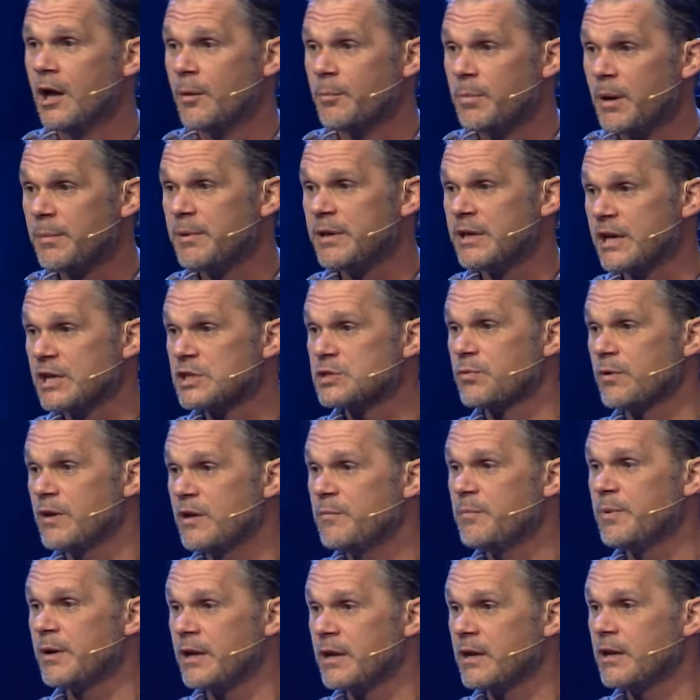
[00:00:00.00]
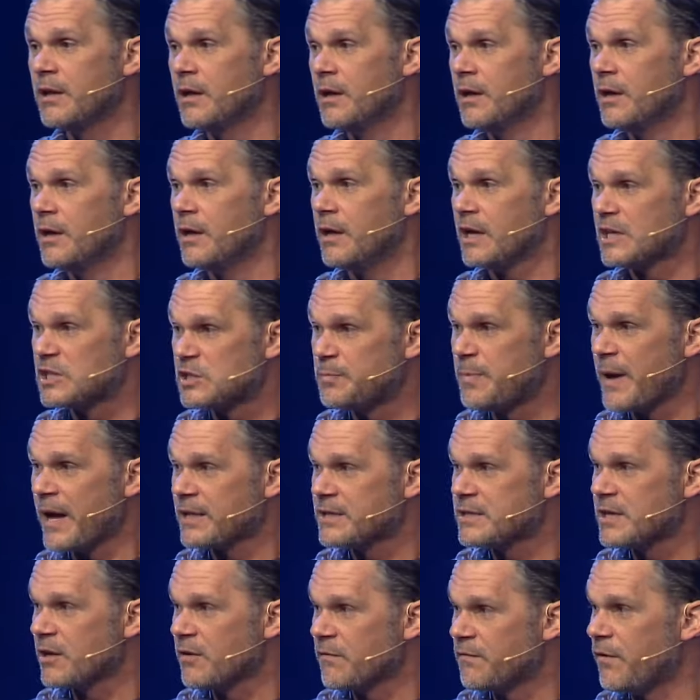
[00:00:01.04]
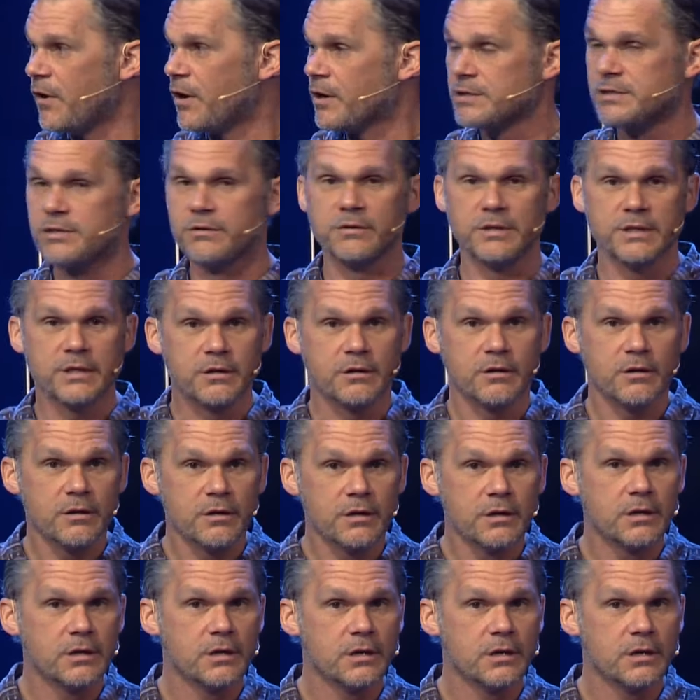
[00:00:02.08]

but because we've been expecting far too little.